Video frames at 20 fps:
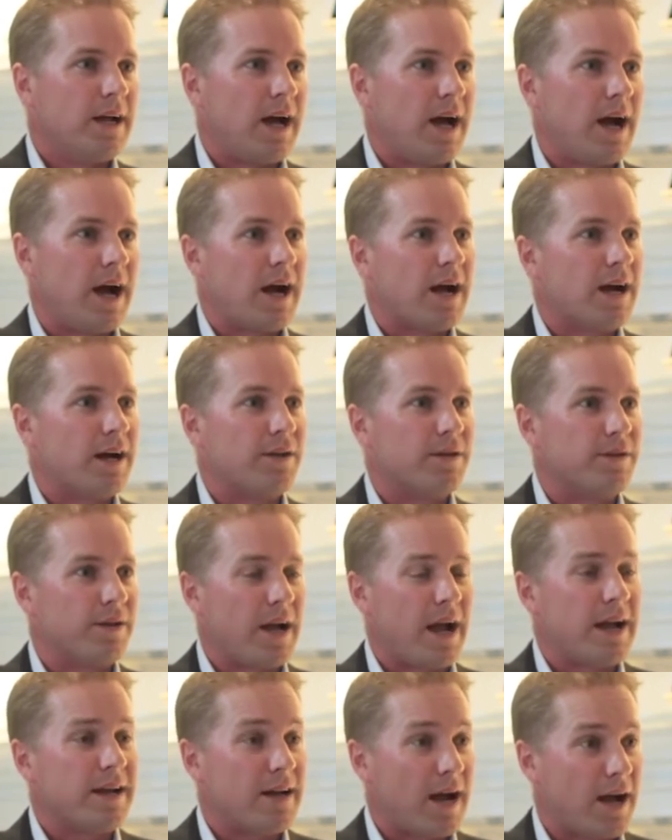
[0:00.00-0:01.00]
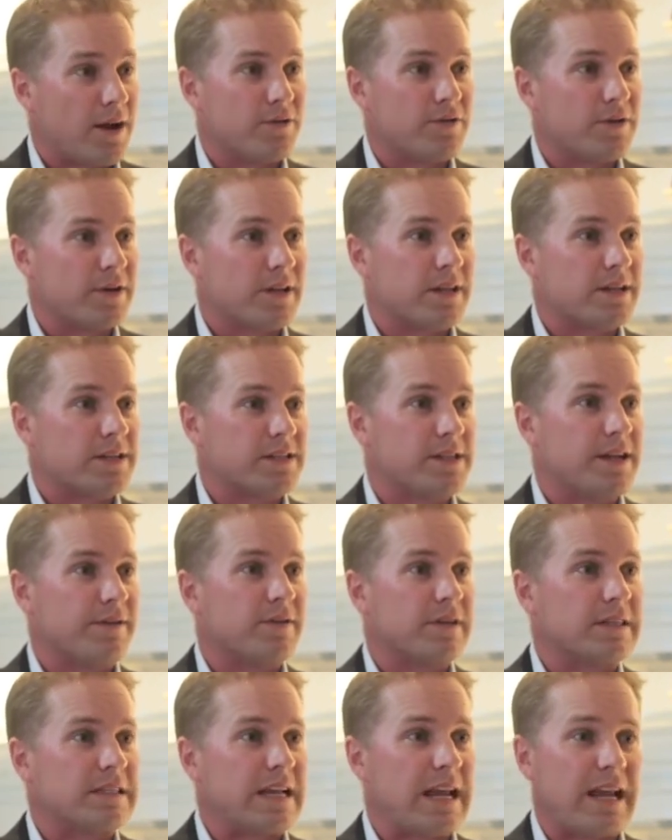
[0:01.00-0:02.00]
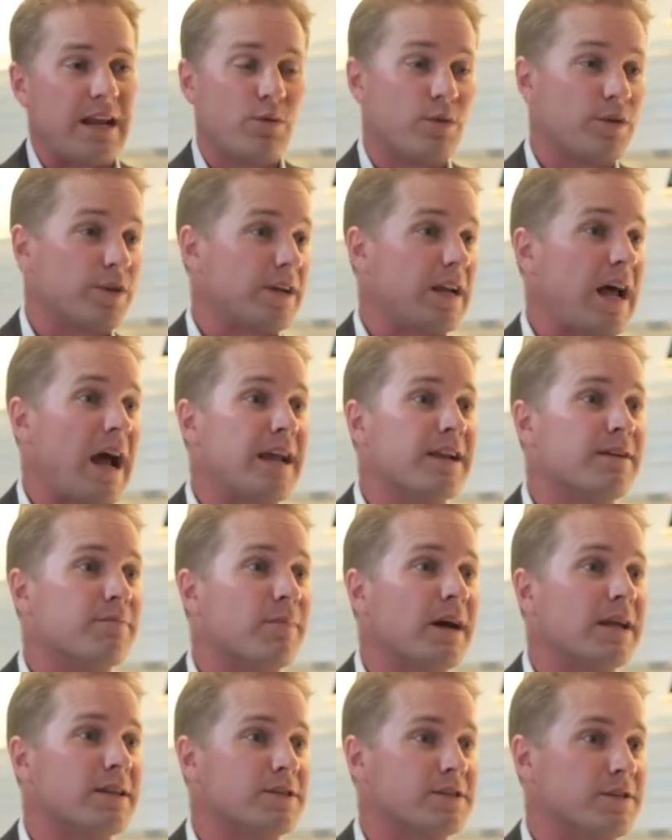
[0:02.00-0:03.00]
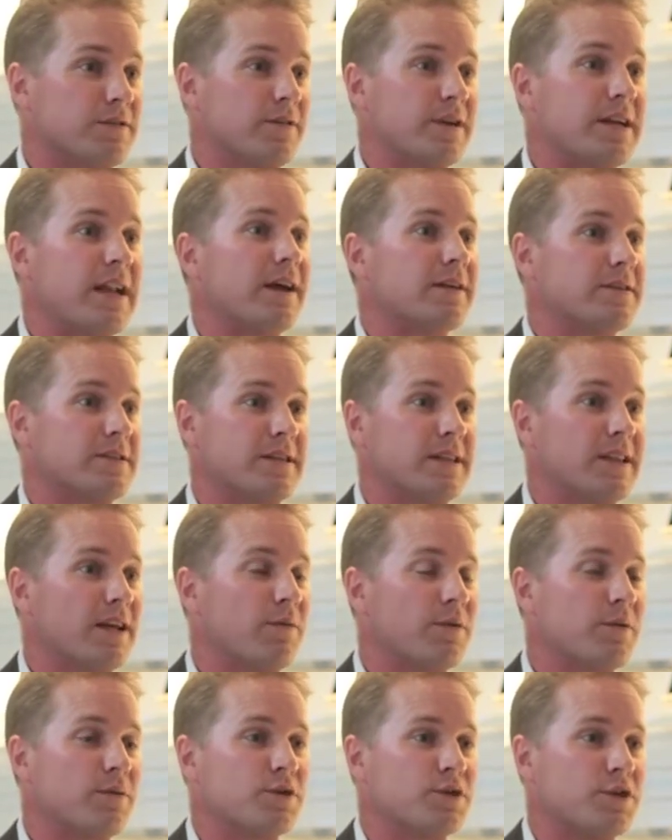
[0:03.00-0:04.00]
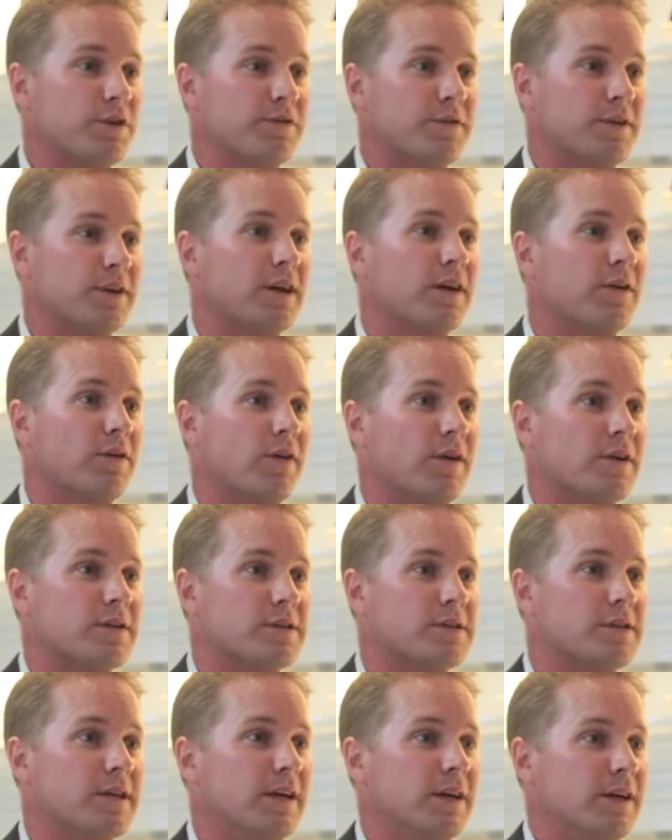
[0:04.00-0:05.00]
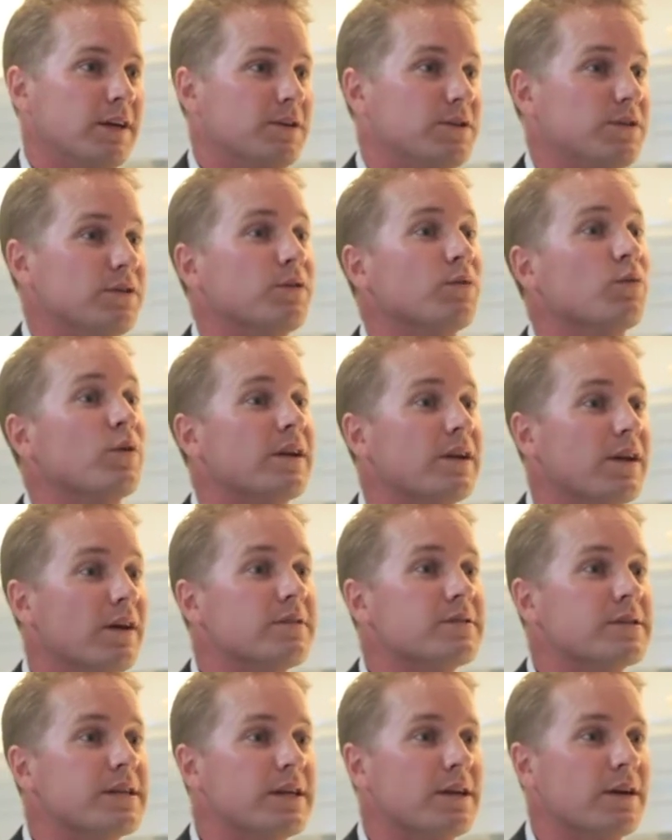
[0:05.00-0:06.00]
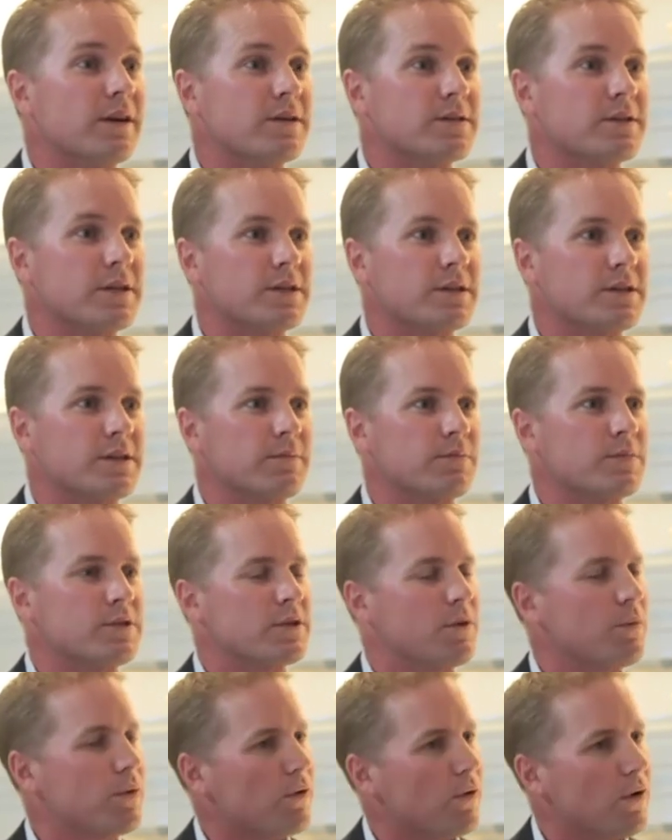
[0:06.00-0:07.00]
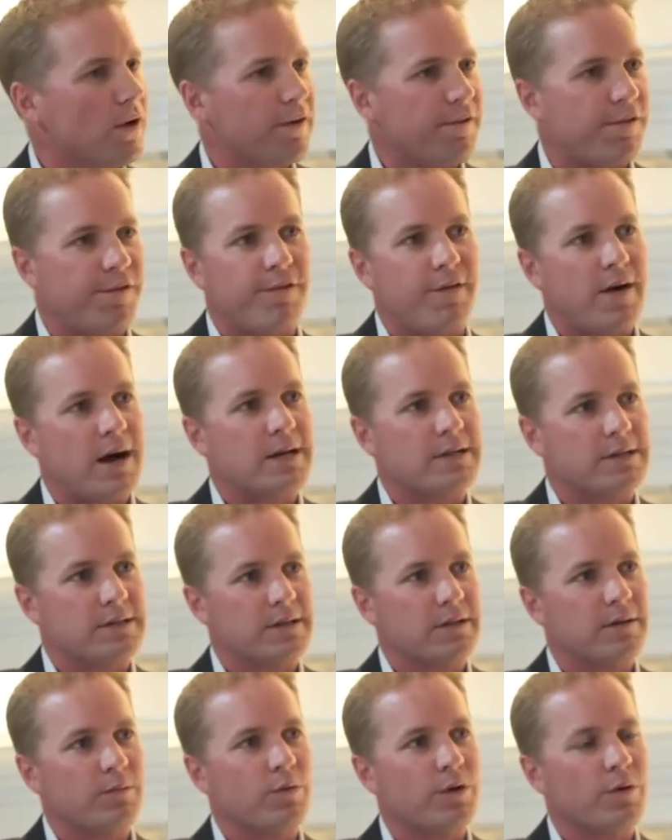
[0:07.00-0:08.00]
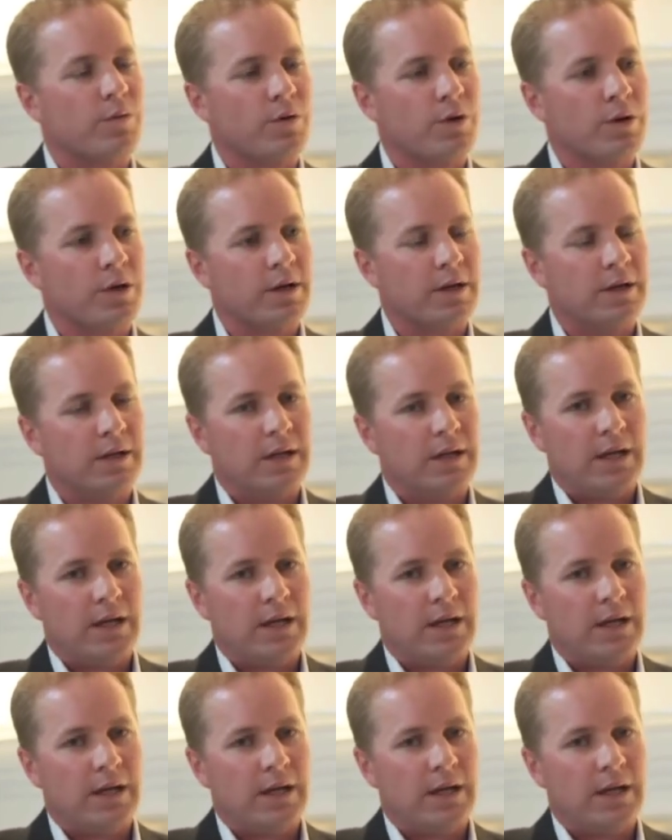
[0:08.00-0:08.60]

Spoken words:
the 800 and the 710, within 8 months of announcing that we were shifting across to the Windows ecosystem. So we're a lot faster than we were.